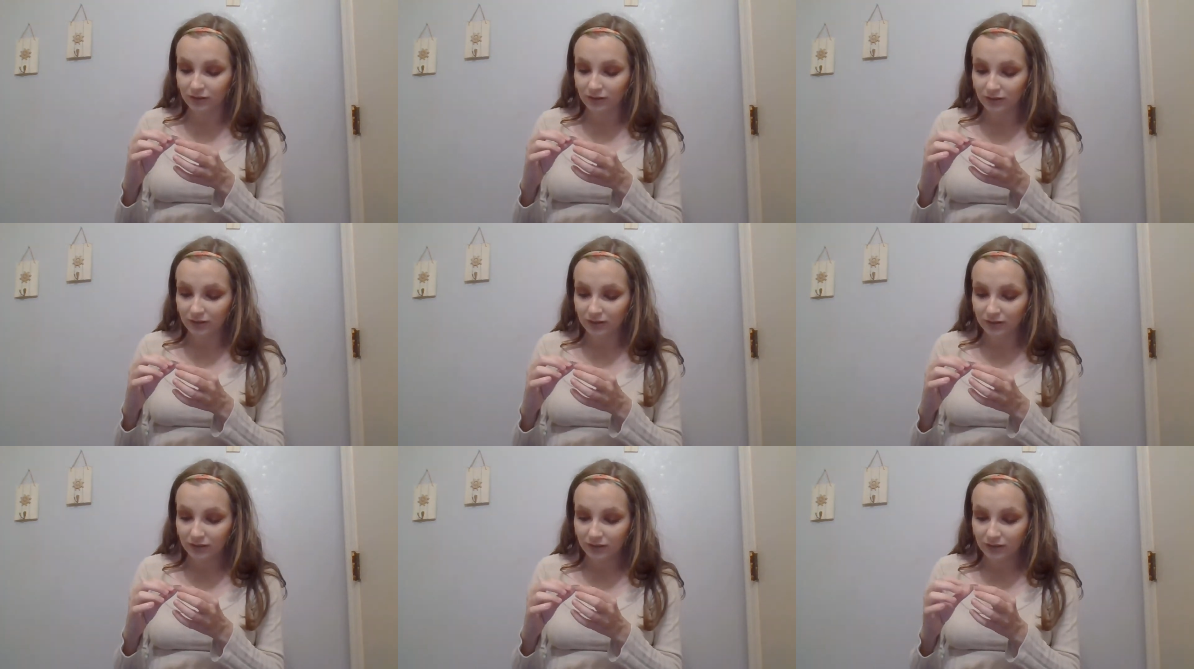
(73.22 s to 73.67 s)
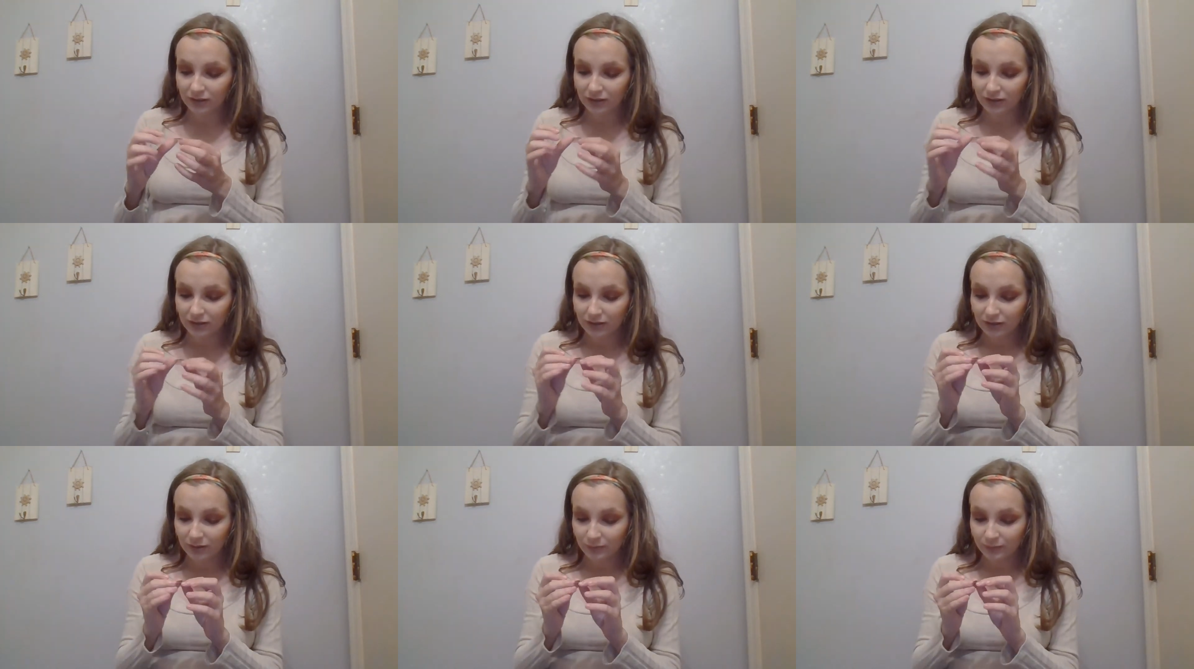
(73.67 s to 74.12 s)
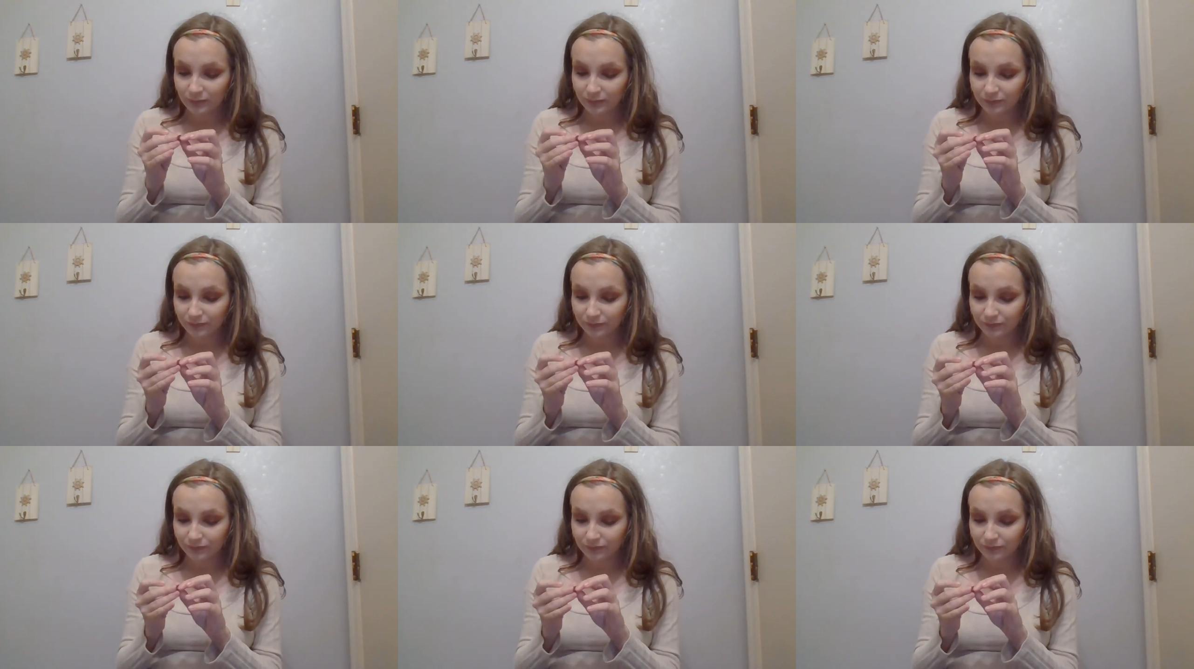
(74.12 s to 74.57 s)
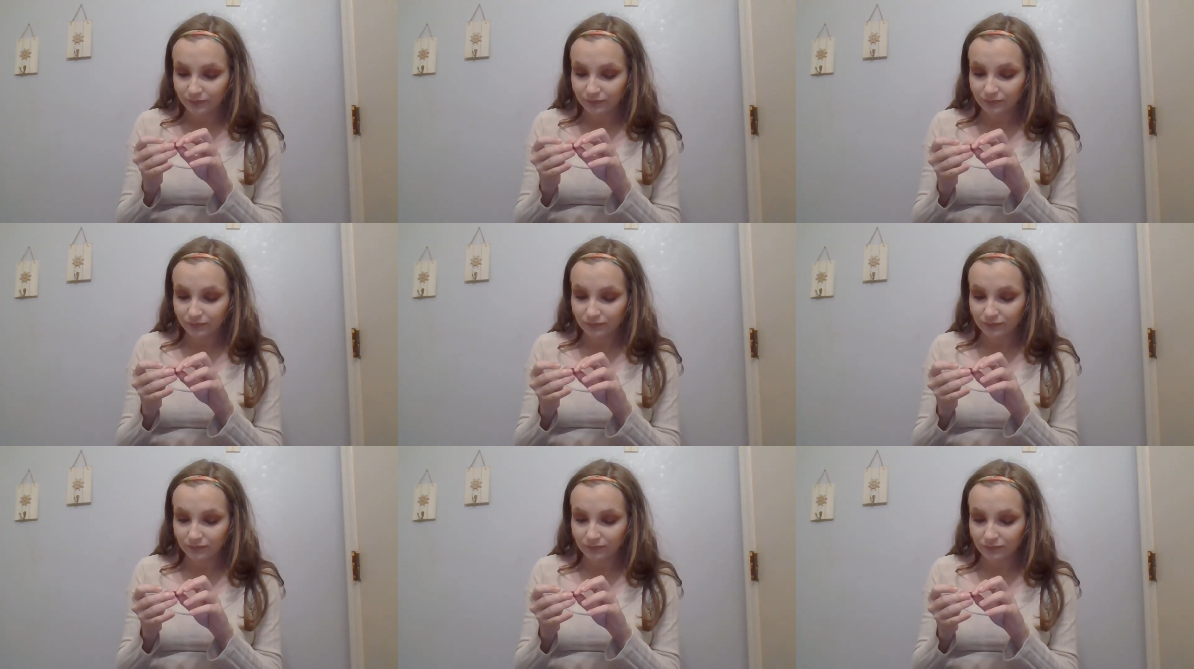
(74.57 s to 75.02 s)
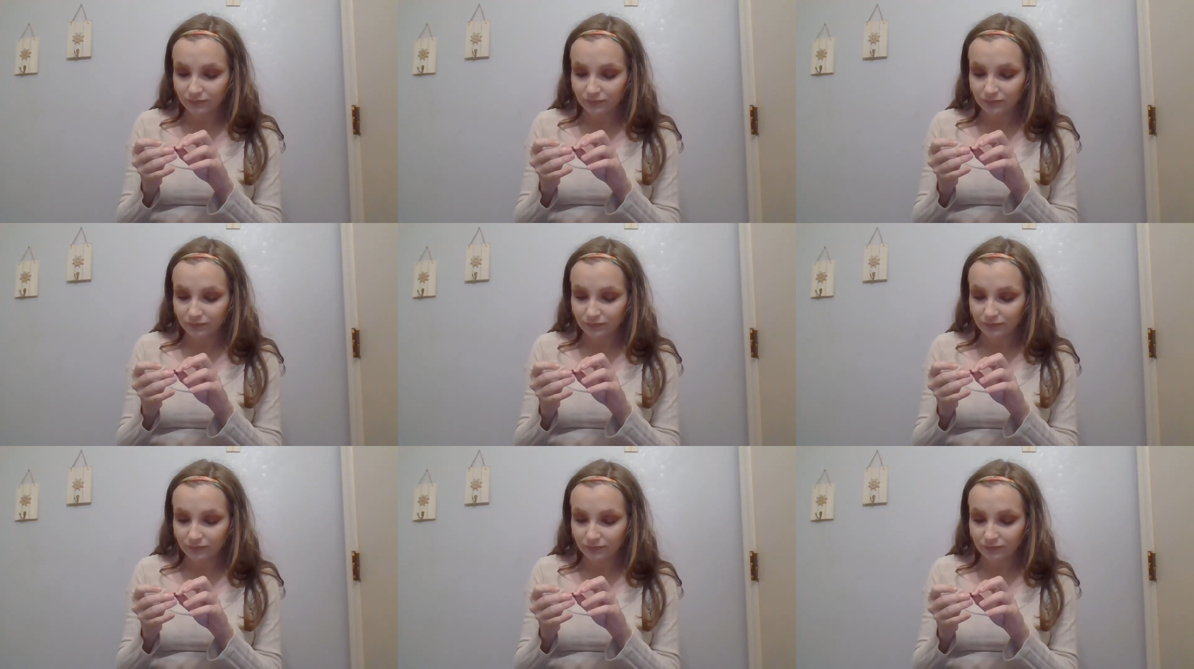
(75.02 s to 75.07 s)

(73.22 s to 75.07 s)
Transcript: Nothing is said.